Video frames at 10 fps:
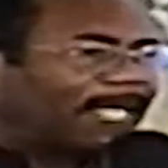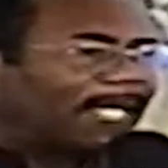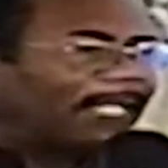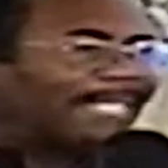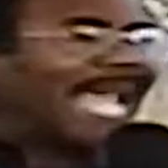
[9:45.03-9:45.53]

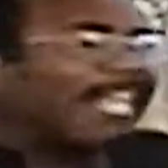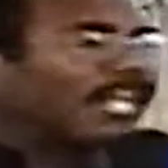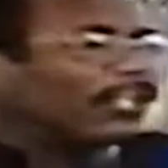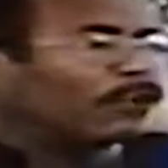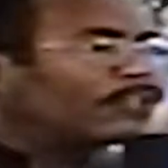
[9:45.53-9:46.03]
He tell you
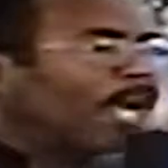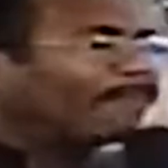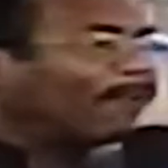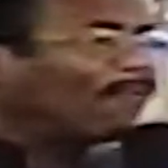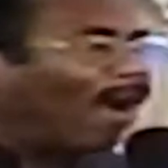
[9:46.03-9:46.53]
to do
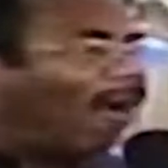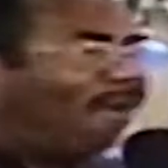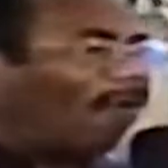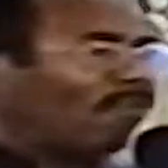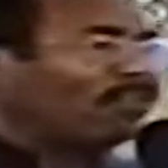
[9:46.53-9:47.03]
something
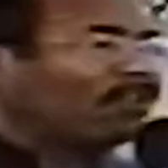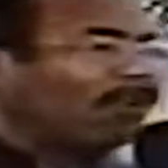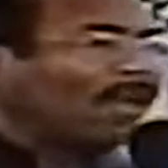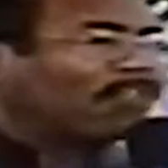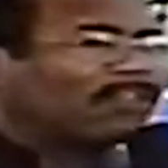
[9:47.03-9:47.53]
wrong.
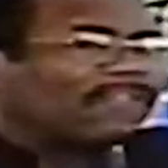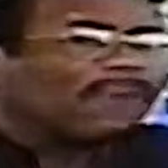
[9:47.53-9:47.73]
You